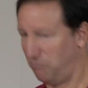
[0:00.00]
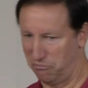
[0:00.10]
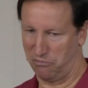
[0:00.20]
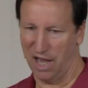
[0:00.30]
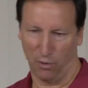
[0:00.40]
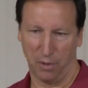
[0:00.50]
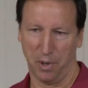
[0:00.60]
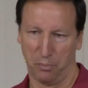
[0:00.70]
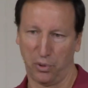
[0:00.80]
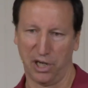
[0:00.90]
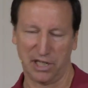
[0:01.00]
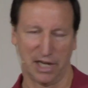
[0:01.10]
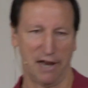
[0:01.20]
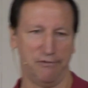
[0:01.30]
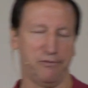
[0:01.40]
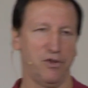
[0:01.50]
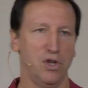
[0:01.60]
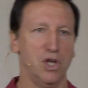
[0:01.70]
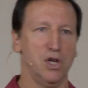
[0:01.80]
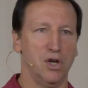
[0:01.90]
That would have been pretty safe.
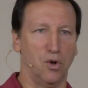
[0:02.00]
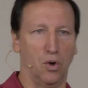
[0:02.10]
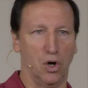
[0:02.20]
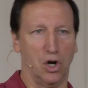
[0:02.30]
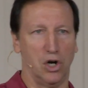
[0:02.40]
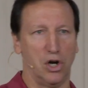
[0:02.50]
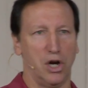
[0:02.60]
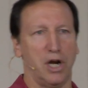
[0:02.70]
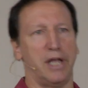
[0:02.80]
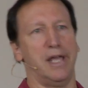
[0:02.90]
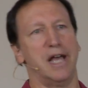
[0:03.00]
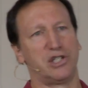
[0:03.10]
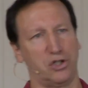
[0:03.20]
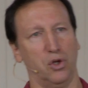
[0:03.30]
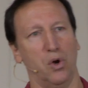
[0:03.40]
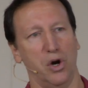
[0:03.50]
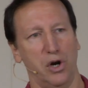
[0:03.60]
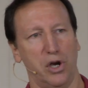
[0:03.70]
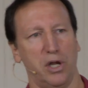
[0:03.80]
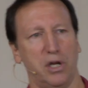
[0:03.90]
Or, Yes, Lord,